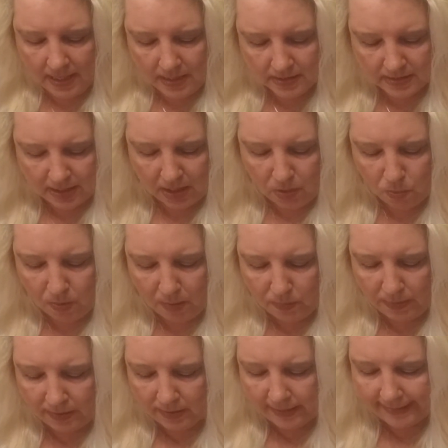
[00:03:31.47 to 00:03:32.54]
So what
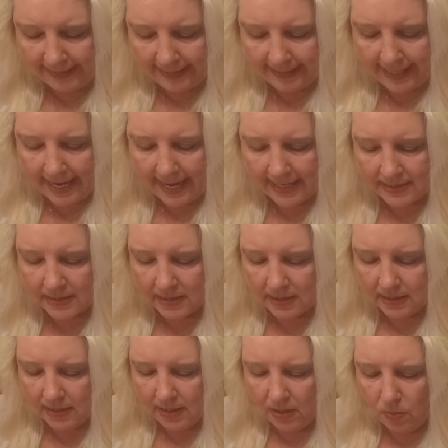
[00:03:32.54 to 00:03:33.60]
we're looking at
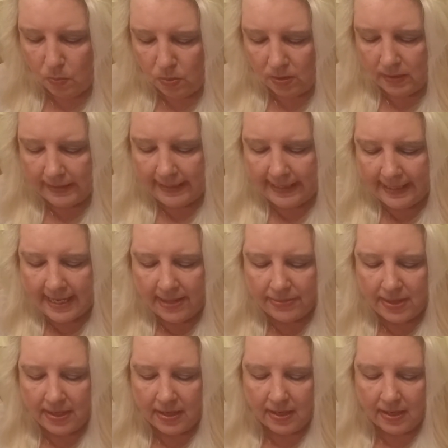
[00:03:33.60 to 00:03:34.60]
that